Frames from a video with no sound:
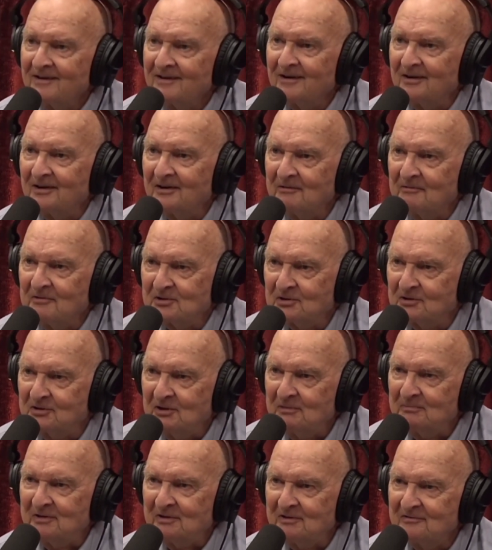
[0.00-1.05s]
there was a group
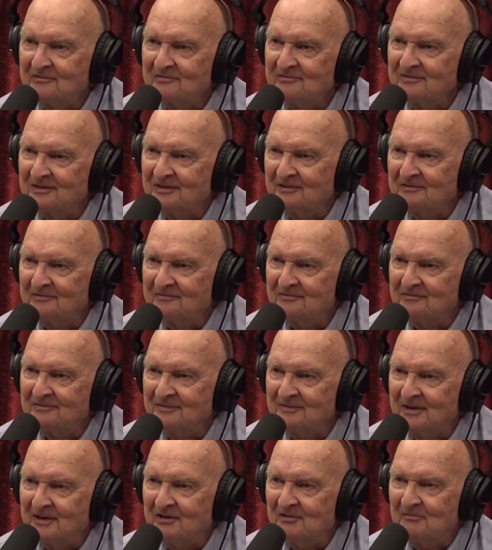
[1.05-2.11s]
of
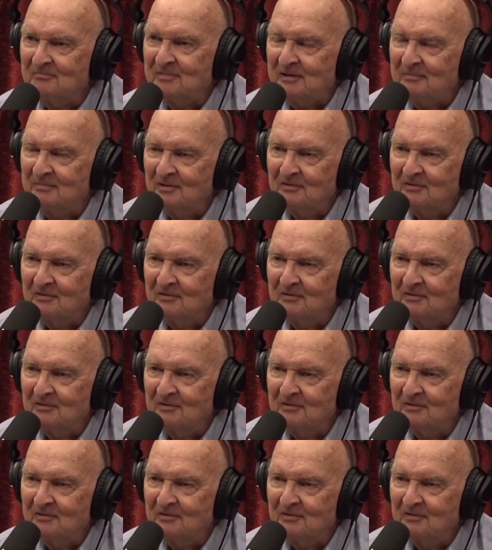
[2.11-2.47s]
Native people